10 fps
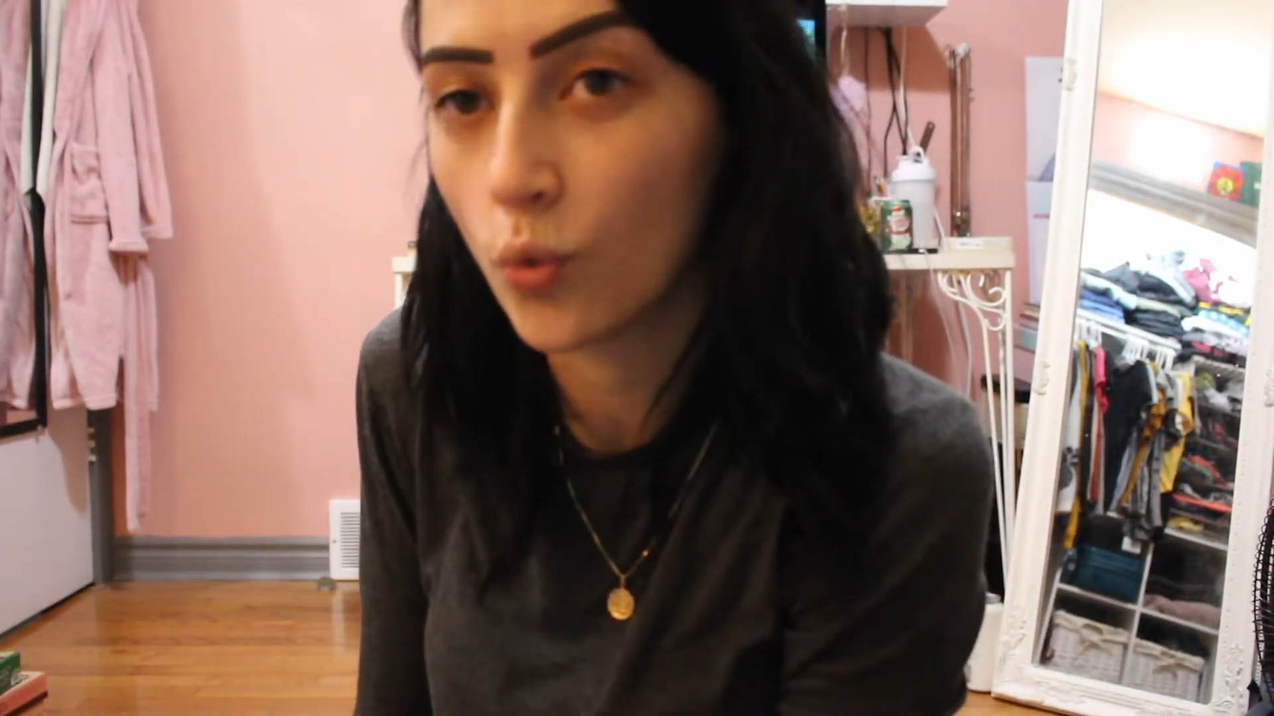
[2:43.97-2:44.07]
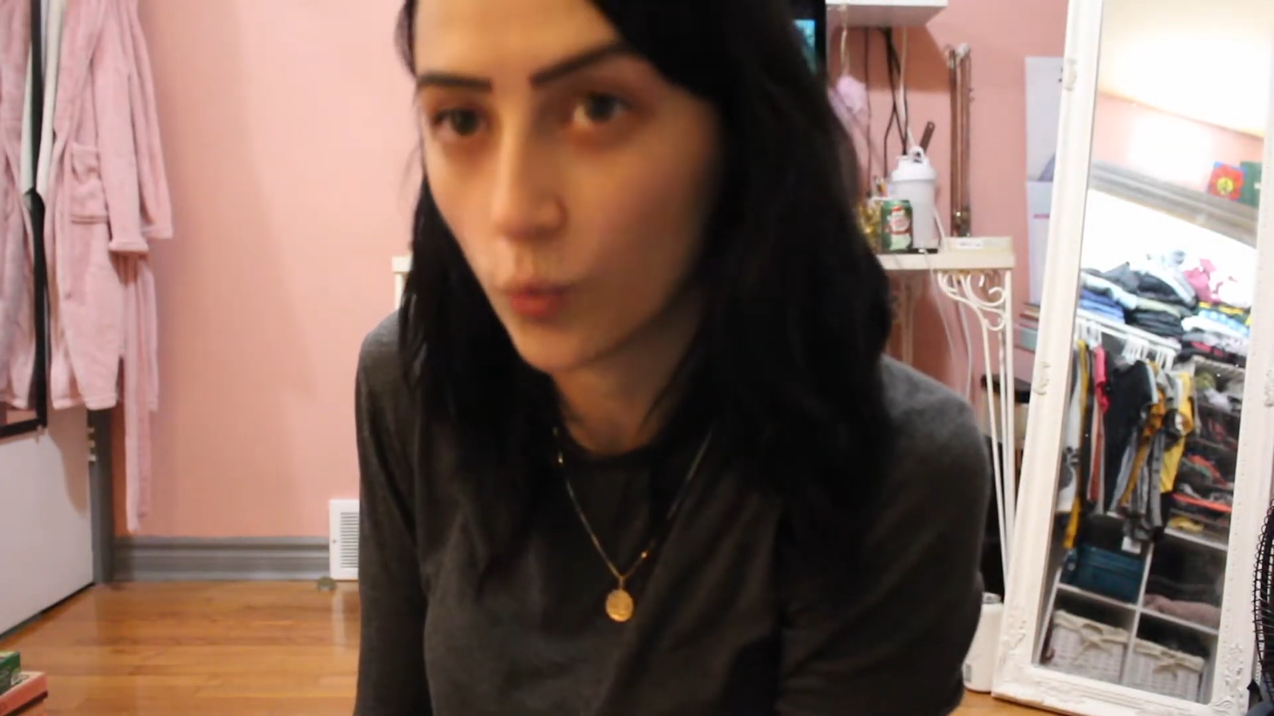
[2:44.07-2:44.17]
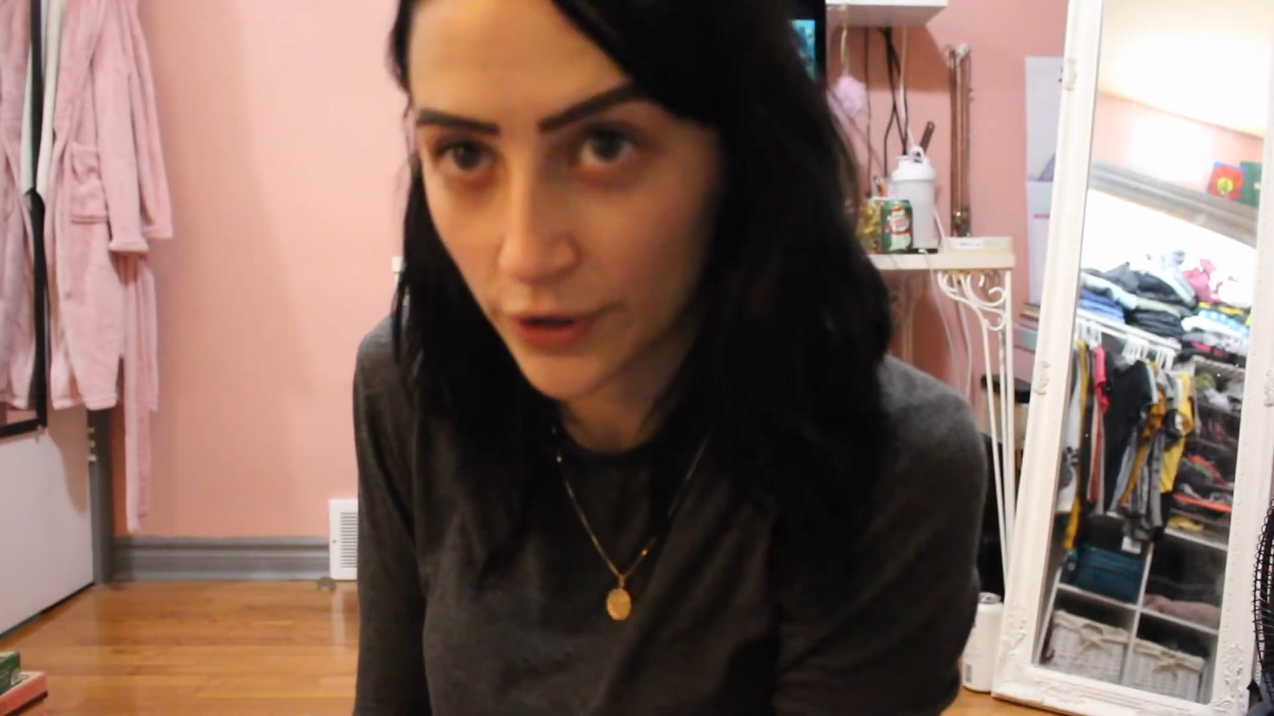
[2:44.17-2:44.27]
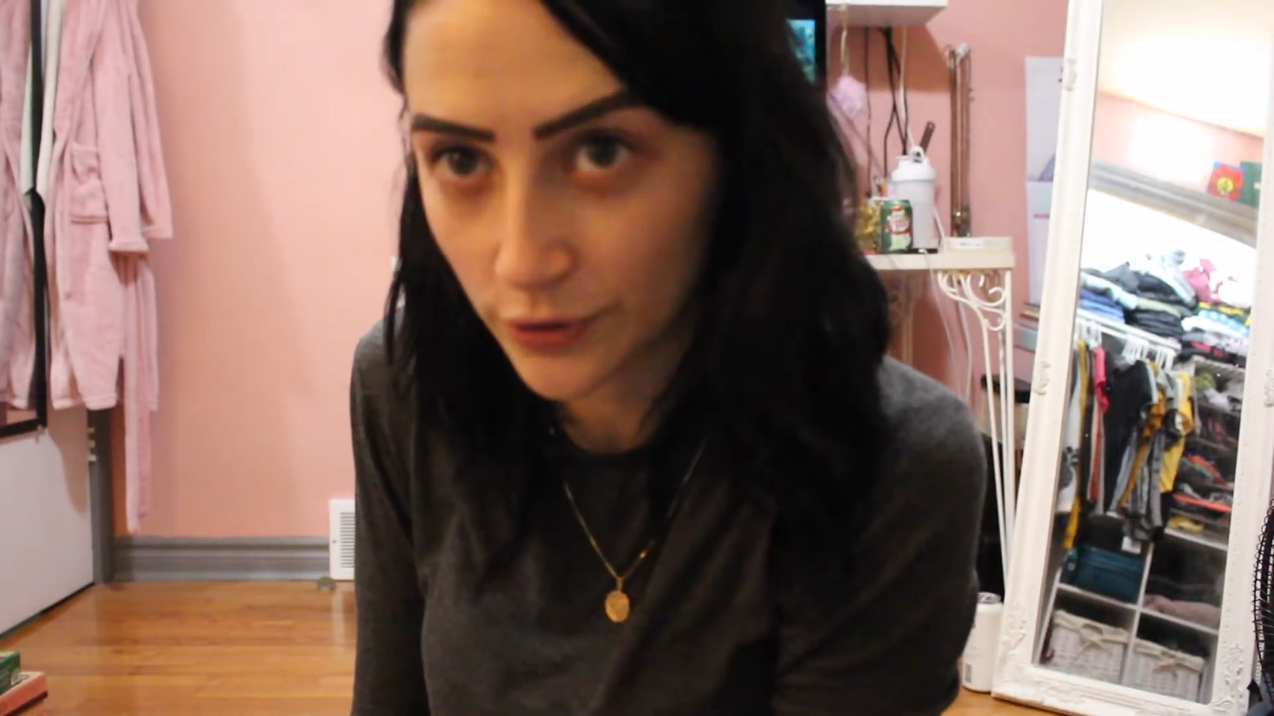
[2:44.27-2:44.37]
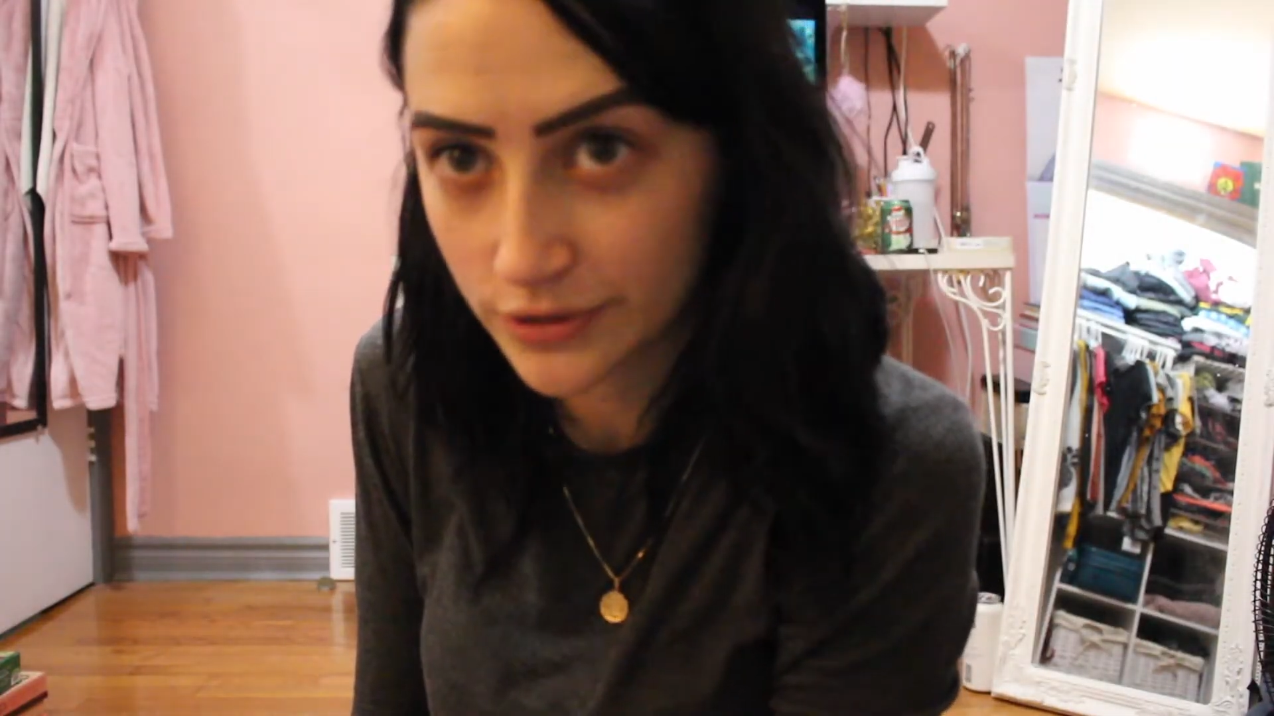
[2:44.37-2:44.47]

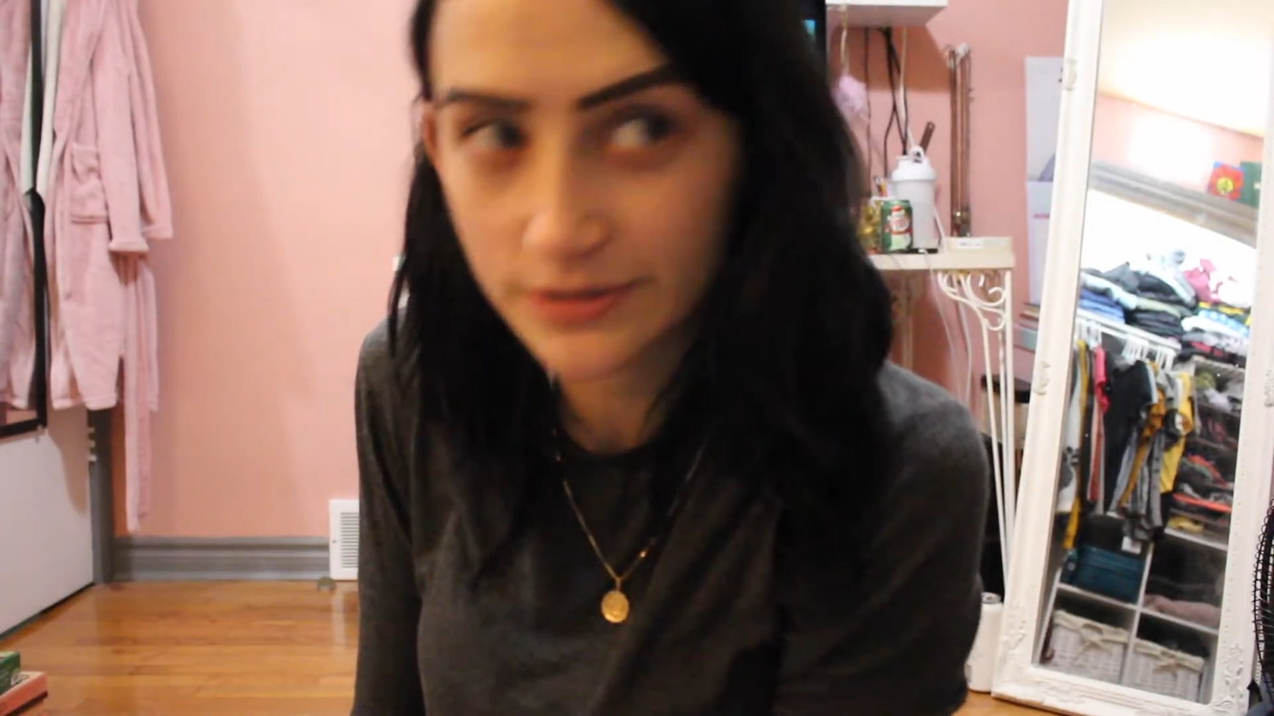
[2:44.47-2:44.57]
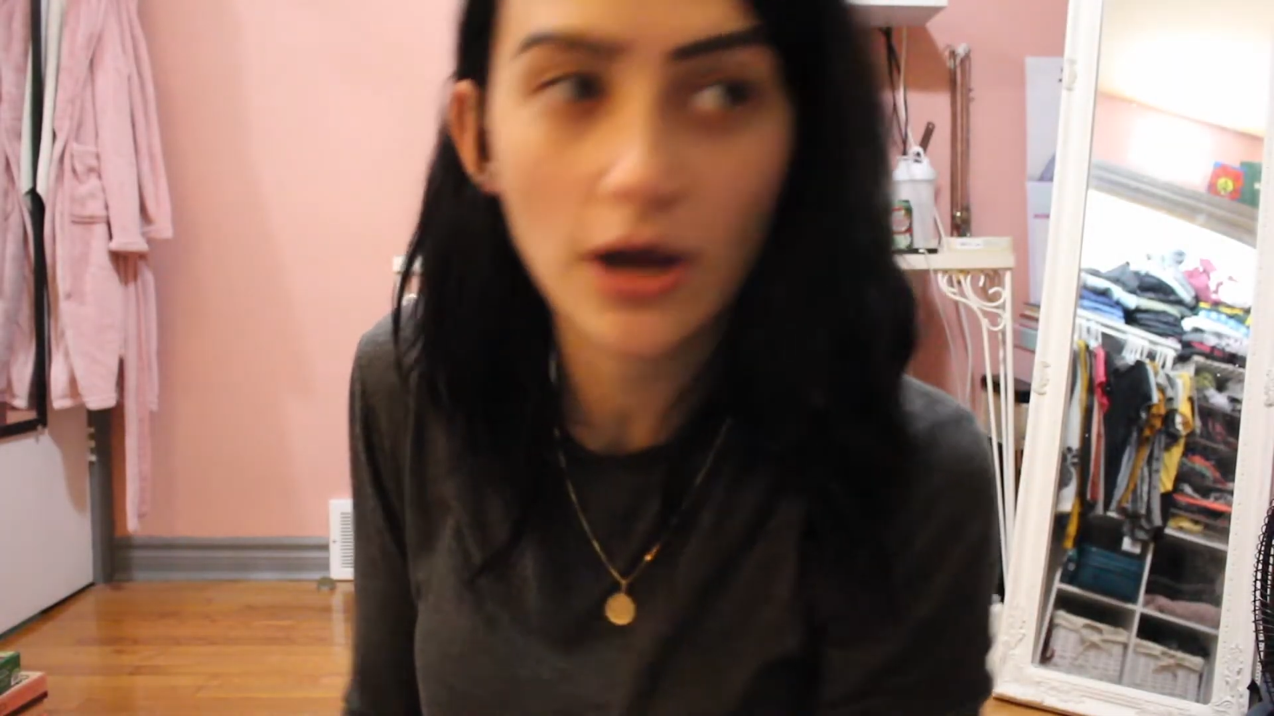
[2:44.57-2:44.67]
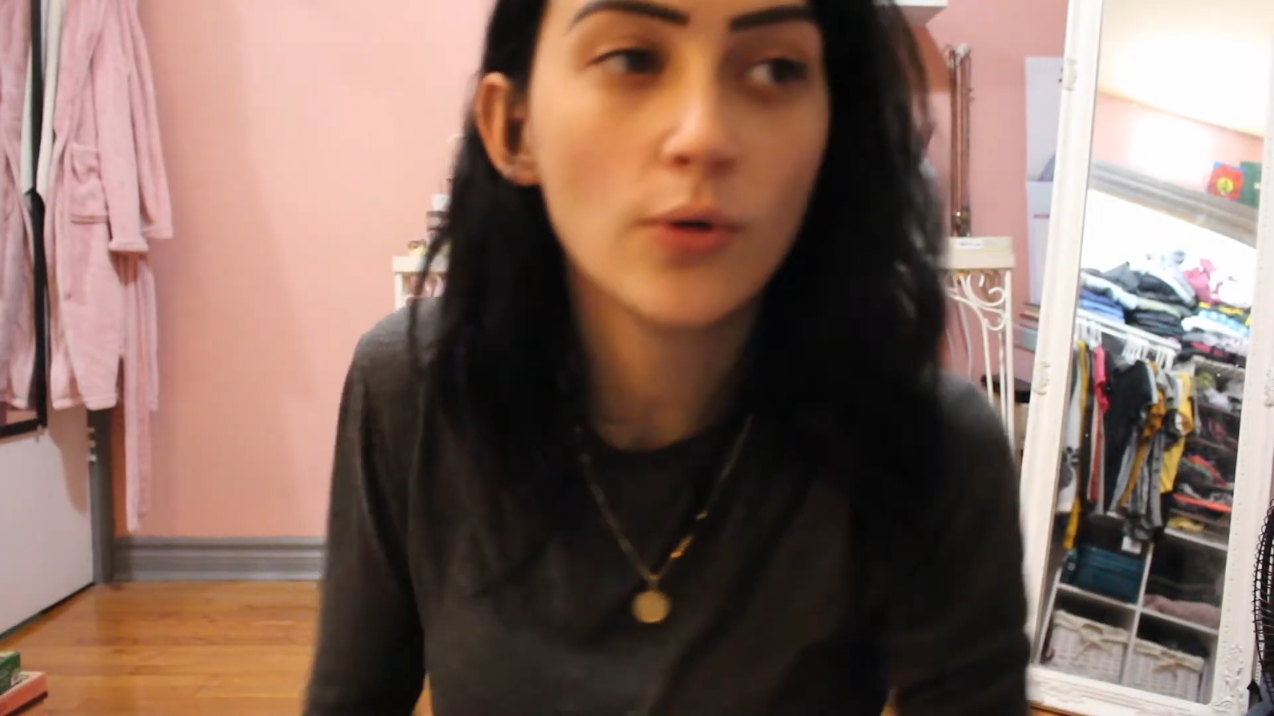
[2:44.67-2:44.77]
Winners.